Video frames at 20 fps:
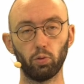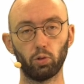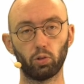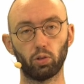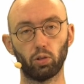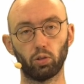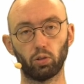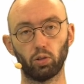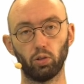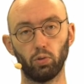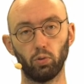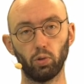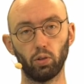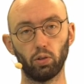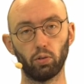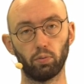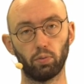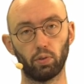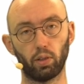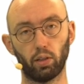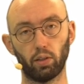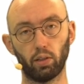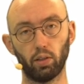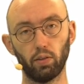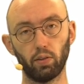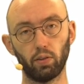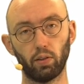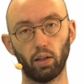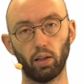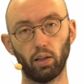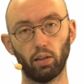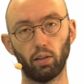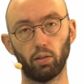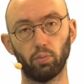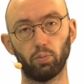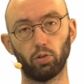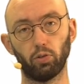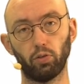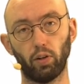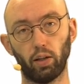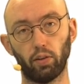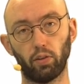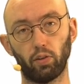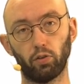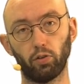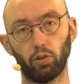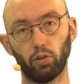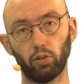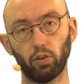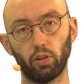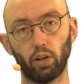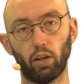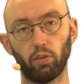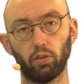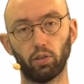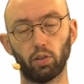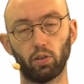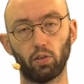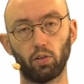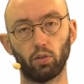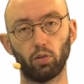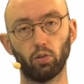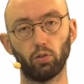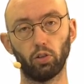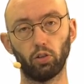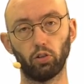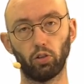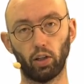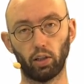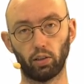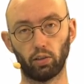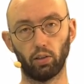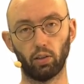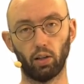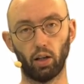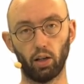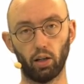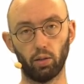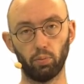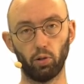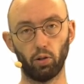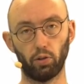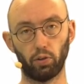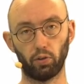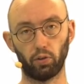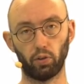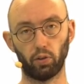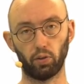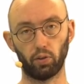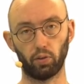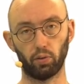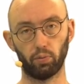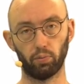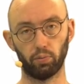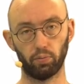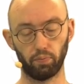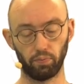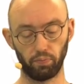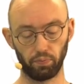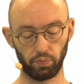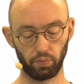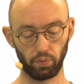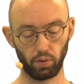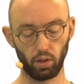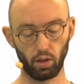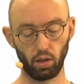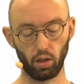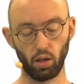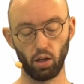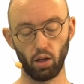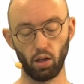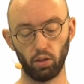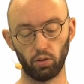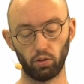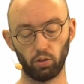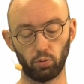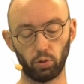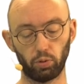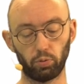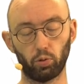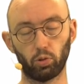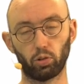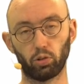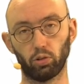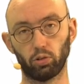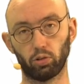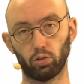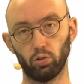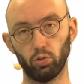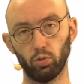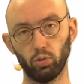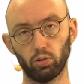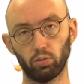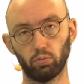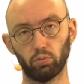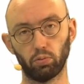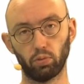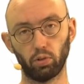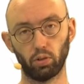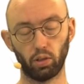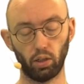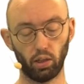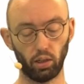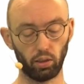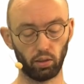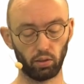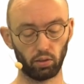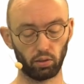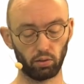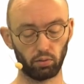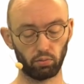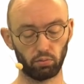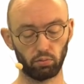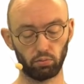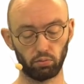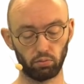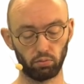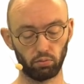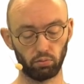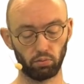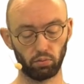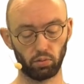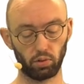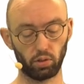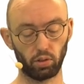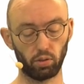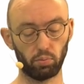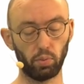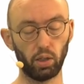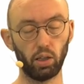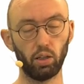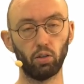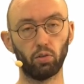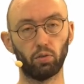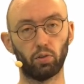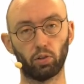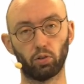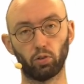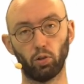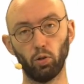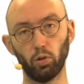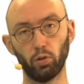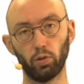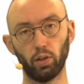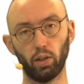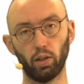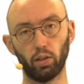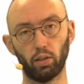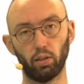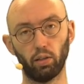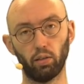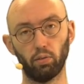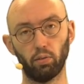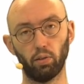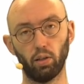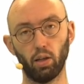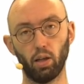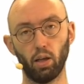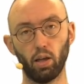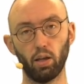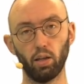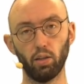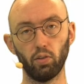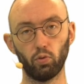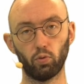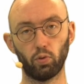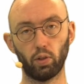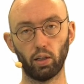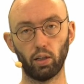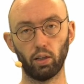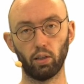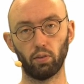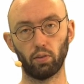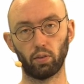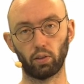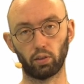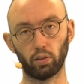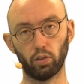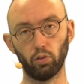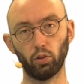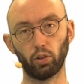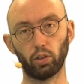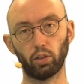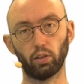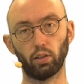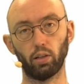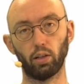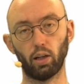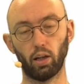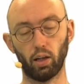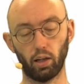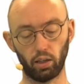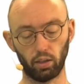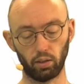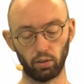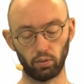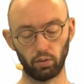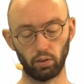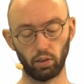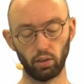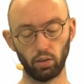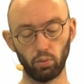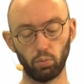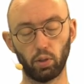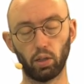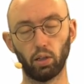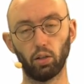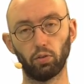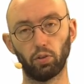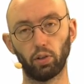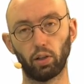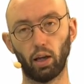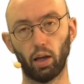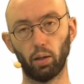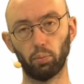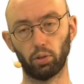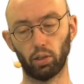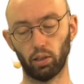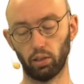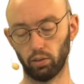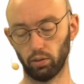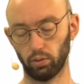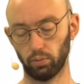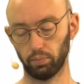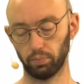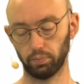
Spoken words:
would conclude that this data provides sufficient evidence to reject the null hypothesis. So we would conclude that the mean of the growth data is really significantly higher than the mean of the gap data.